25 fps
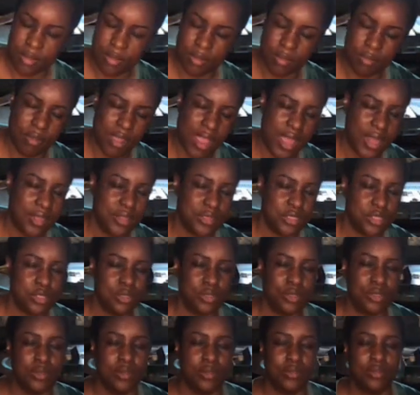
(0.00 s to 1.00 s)

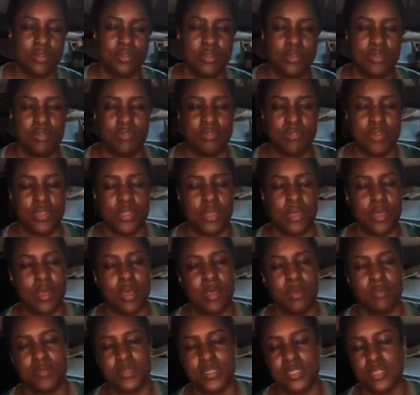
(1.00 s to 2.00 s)
Gratitude for the
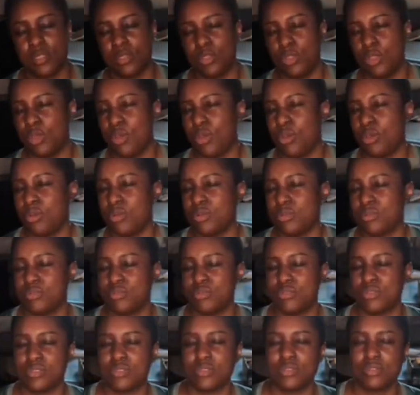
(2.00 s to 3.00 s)
ups, the lows.
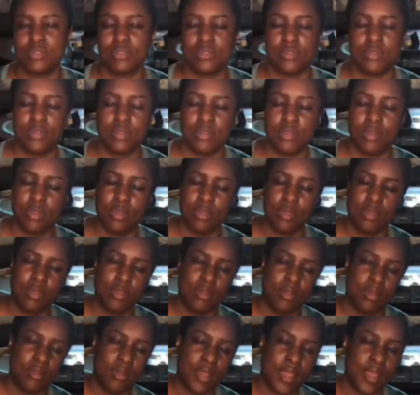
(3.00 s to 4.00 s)

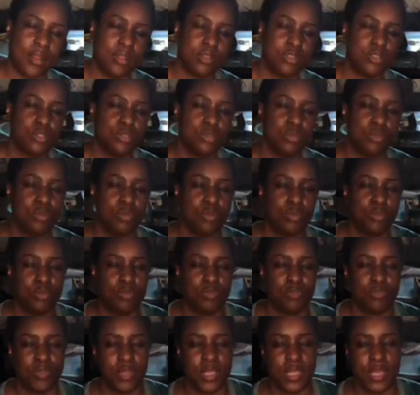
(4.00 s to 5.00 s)
Gratitude
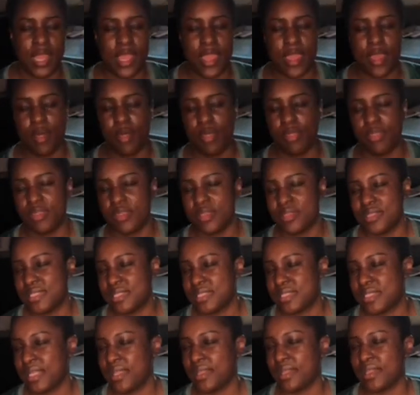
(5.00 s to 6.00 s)
in health and
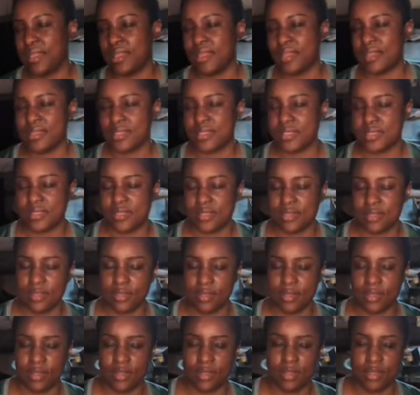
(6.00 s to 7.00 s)
sickness.
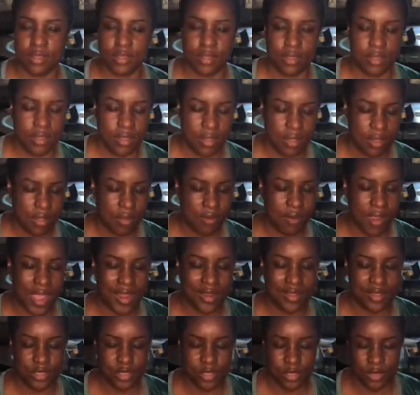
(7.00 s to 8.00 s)

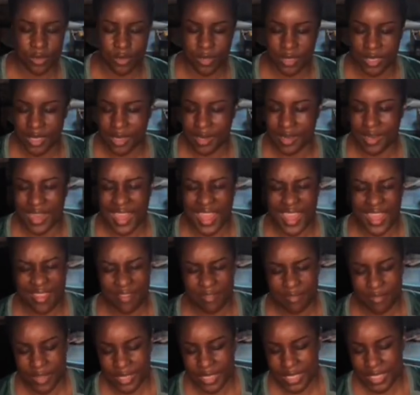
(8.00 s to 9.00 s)
Gratitude in
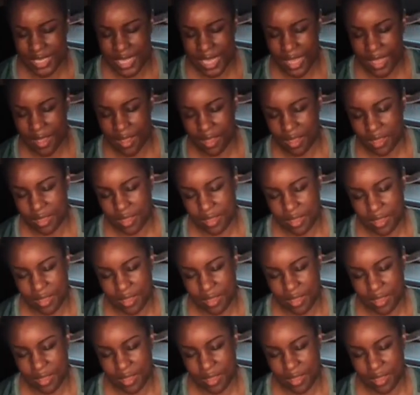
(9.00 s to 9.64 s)
life and death.